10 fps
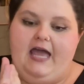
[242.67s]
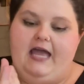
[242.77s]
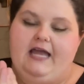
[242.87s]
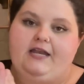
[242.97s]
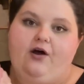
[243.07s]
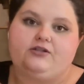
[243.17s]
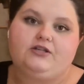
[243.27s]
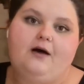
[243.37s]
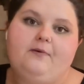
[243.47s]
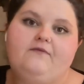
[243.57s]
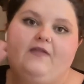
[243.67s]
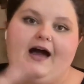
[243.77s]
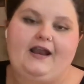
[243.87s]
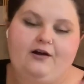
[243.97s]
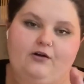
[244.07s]
And on top of
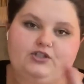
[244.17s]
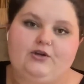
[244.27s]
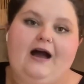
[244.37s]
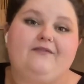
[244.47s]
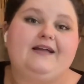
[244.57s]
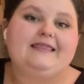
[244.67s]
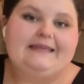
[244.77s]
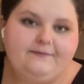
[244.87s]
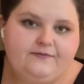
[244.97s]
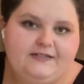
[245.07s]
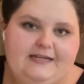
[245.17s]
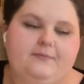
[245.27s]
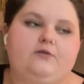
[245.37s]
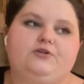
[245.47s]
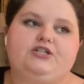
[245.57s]
that, I also have
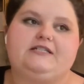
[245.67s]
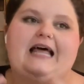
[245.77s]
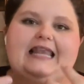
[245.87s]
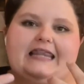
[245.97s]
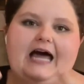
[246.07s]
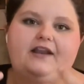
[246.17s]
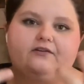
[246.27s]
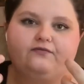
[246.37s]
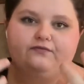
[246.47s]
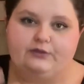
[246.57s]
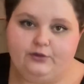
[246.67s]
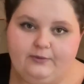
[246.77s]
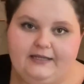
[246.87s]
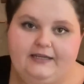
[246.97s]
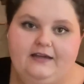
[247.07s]
lymphedema, which is a lot of
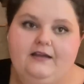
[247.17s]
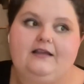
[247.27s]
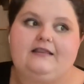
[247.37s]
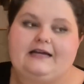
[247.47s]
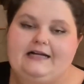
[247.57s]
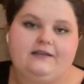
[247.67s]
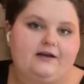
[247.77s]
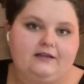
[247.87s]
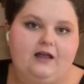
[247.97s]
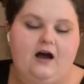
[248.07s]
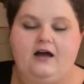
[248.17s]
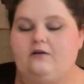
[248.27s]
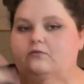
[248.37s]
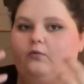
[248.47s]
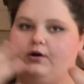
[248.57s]
fluid, like a lot, a lot,
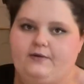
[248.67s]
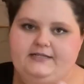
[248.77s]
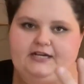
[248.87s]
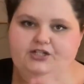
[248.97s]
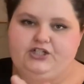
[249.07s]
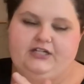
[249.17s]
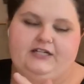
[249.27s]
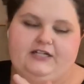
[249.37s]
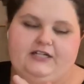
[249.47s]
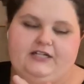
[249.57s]
water retention.